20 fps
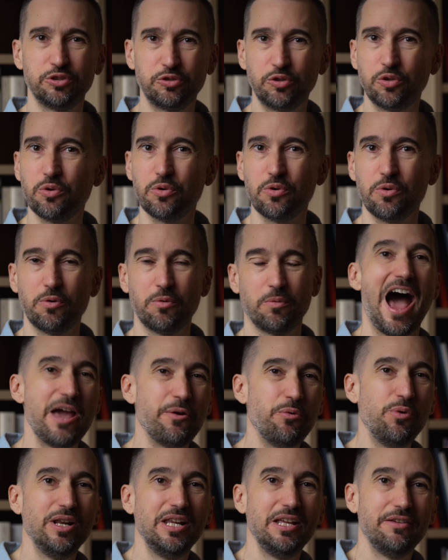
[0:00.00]
too. I
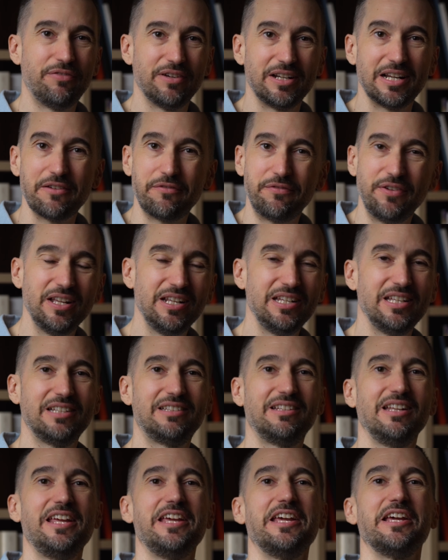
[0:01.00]
will leave an
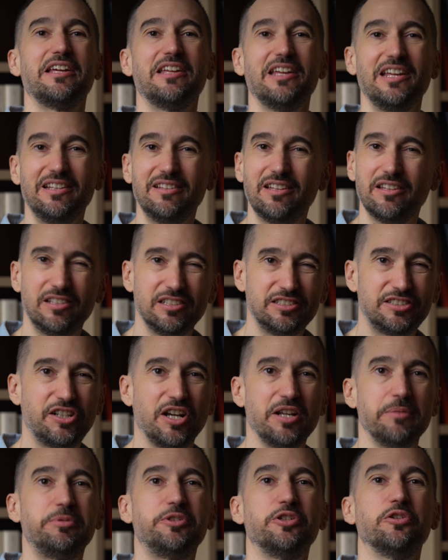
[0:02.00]
affiliate link in the
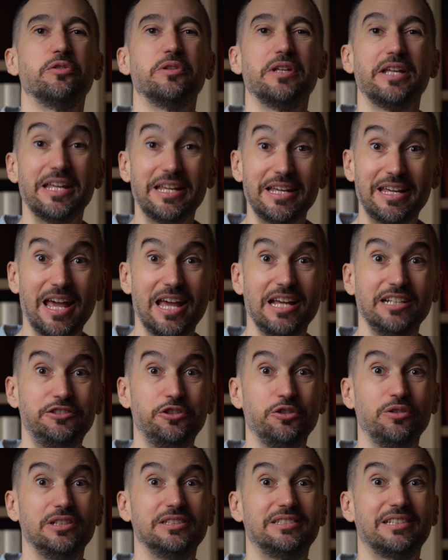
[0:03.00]
description in case
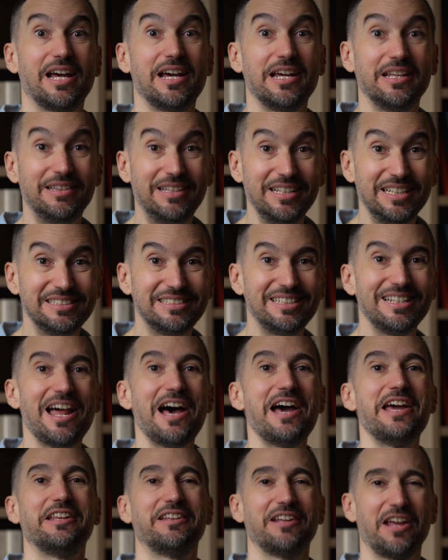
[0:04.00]
you decide this
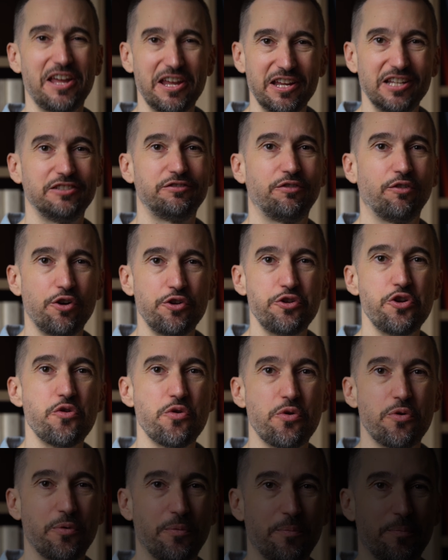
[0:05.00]
light is for
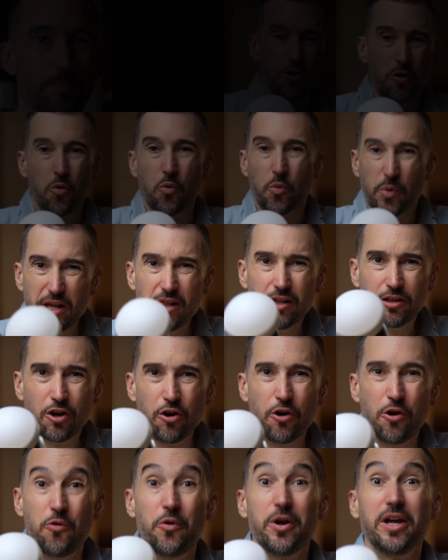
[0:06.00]
you. We'll
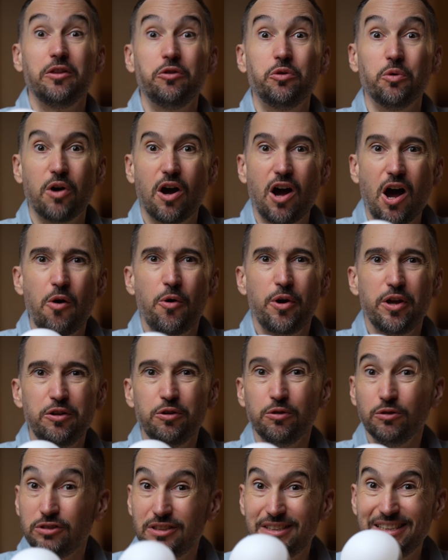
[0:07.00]
go into how I
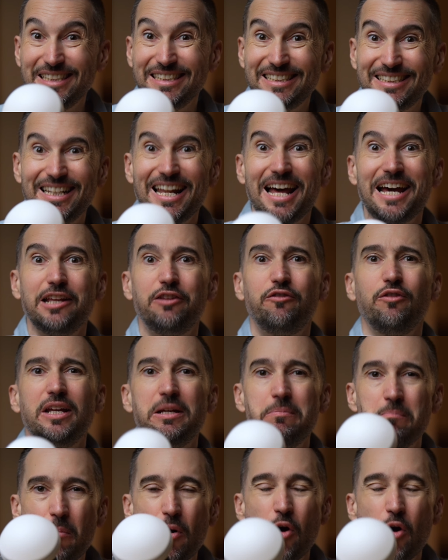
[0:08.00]
use this light in